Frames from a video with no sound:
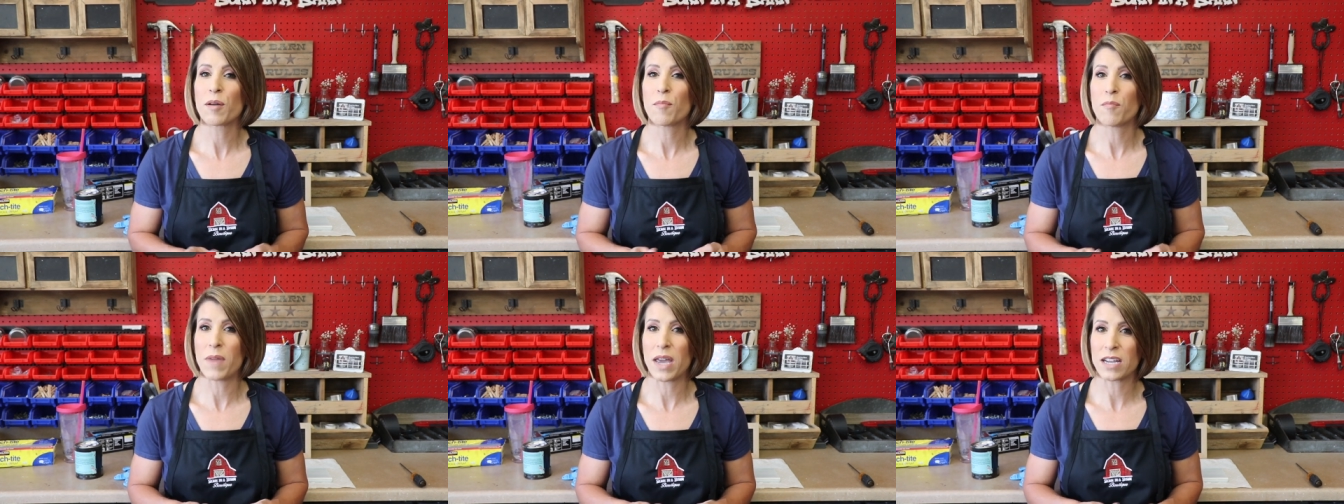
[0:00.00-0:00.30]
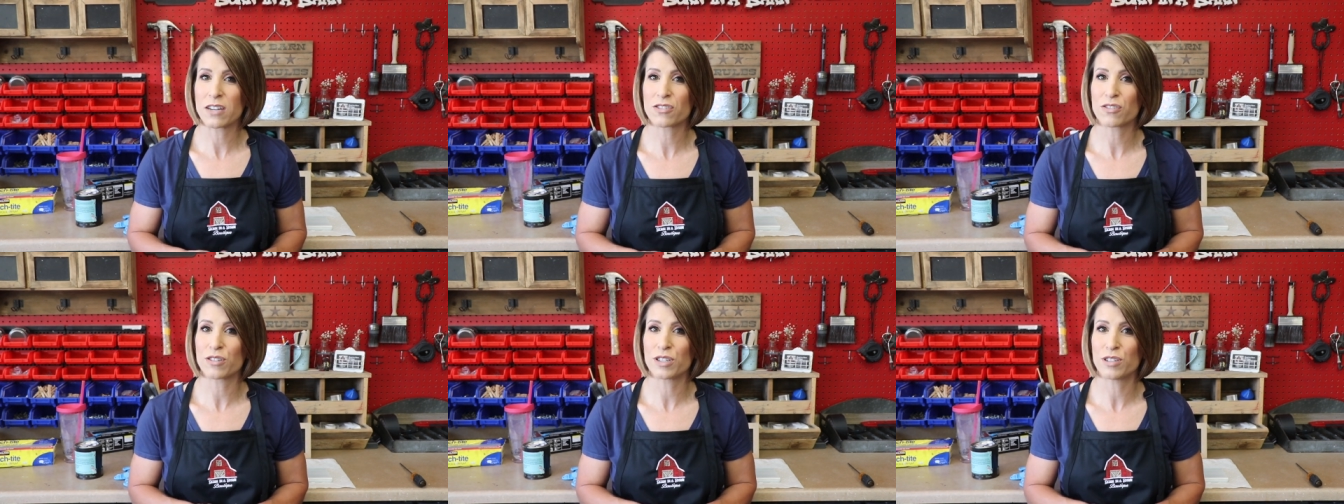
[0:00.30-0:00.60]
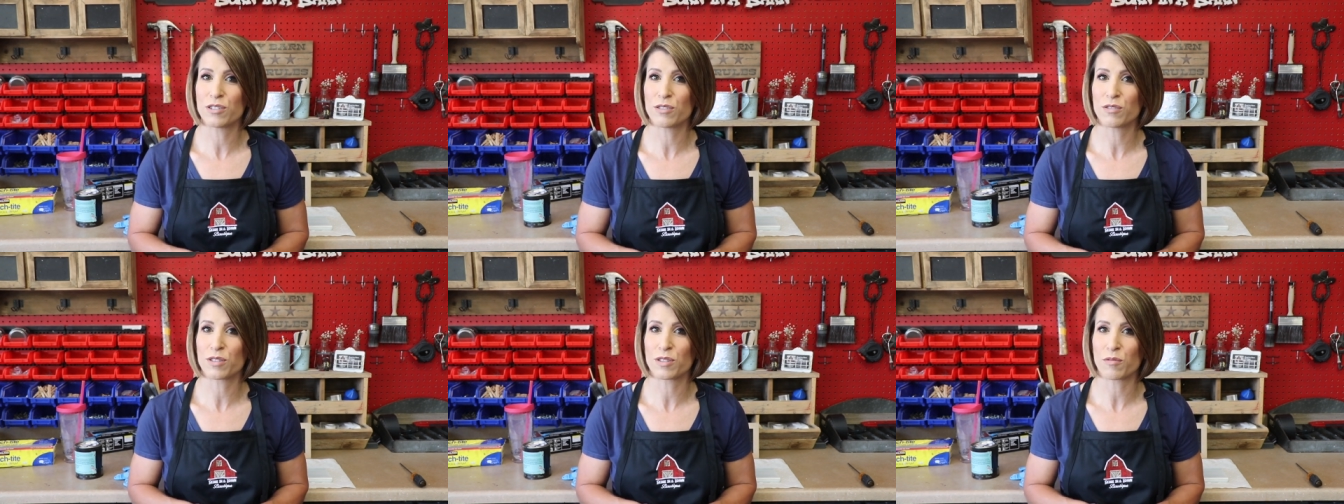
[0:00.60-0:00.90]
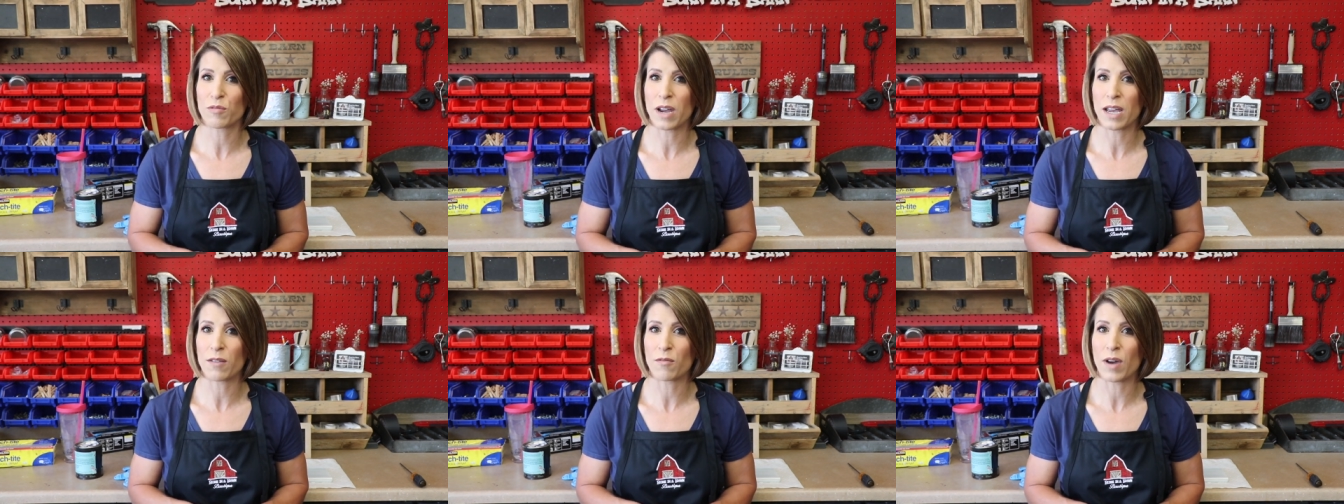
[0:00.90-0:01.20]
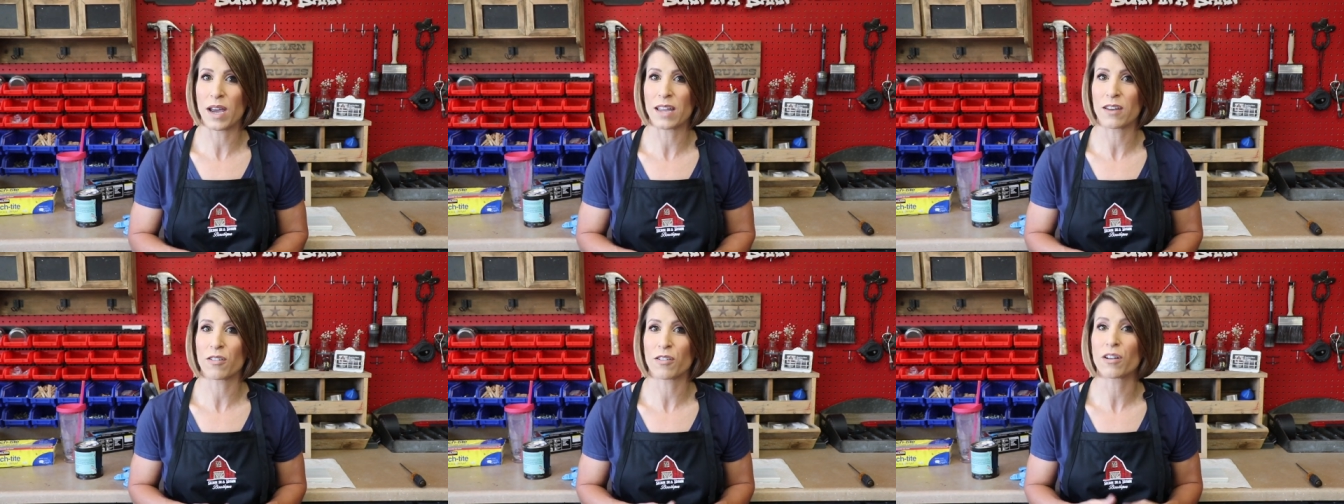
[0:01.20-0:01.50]
Make sure you do it the right
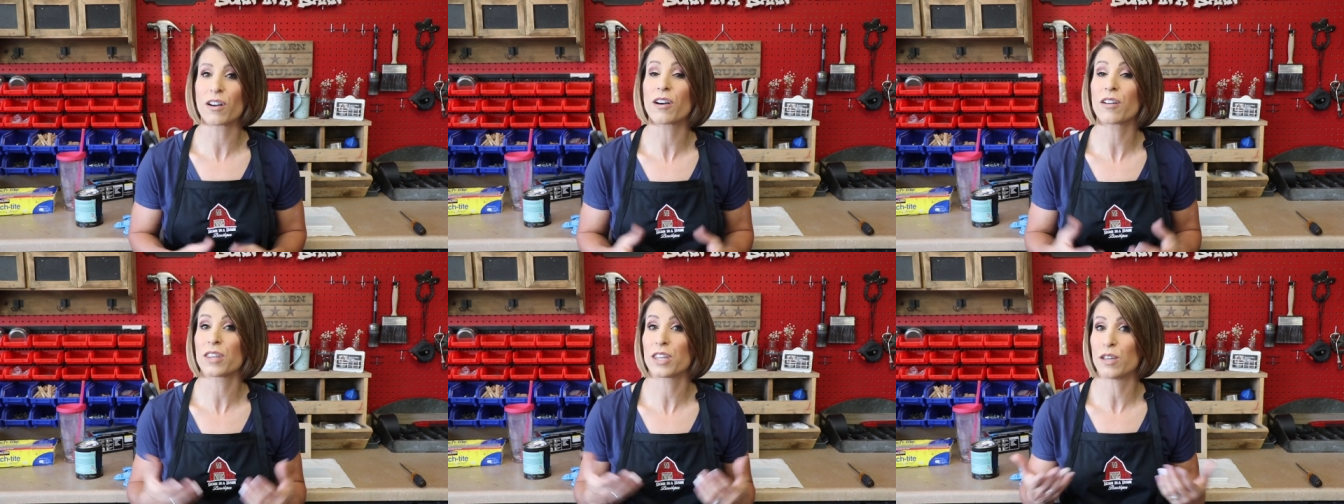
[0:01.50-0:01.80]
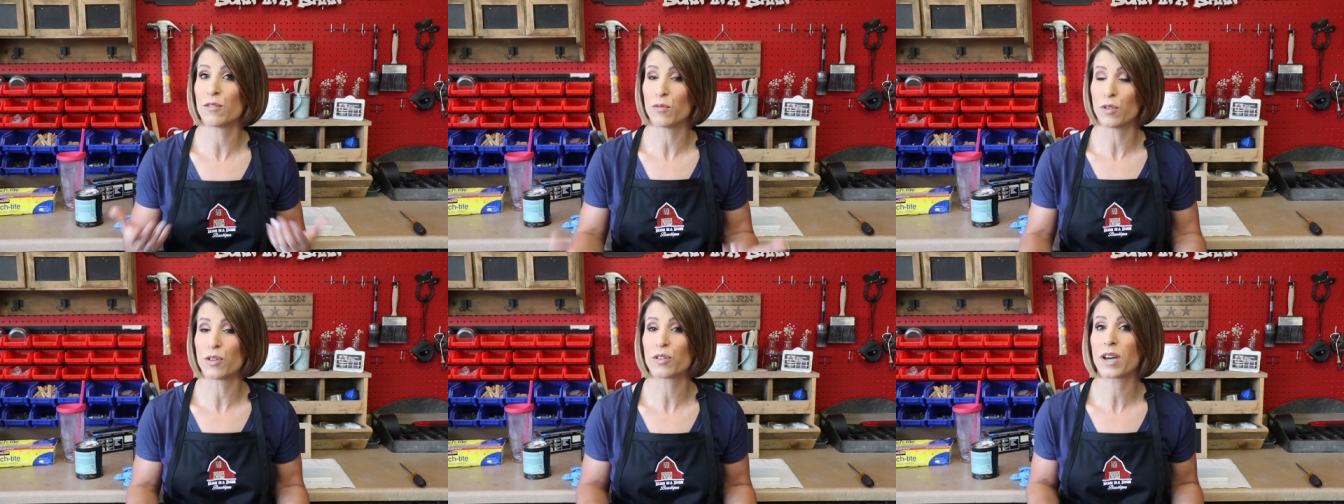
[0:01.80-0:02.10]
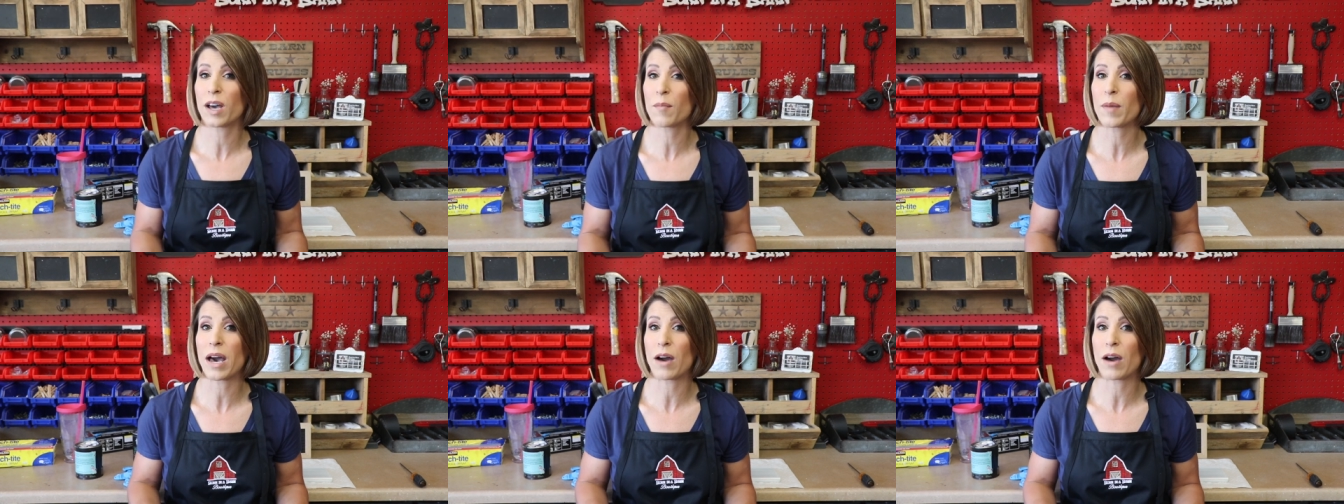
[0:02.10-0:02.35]
way and you will come